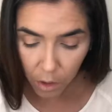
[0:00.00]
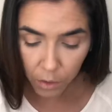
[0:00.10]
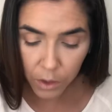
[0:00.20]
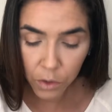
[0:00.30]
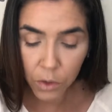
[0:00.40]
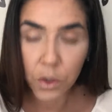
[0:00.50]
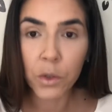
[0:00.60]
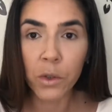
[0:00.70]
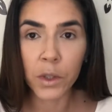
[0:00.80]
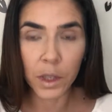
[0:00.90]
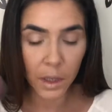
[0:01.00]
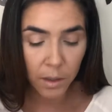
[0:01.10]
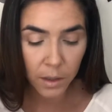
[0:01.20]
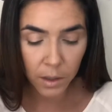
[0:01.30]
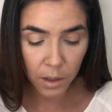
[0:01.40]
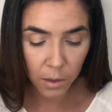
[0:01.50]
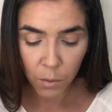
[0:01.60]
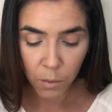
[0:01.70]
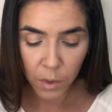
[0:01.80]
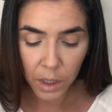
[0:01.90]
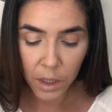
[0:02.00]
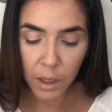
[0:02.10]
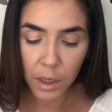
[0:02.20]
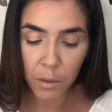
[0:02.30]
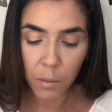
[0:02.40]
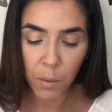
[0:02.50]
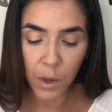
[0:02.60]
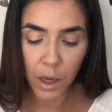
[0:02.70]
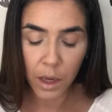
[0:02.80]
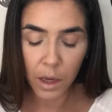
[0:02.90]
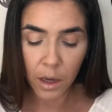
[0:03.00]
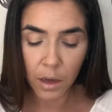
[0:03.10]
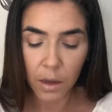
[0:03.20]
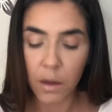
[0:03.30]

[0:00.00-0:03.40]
I'm going to use this really big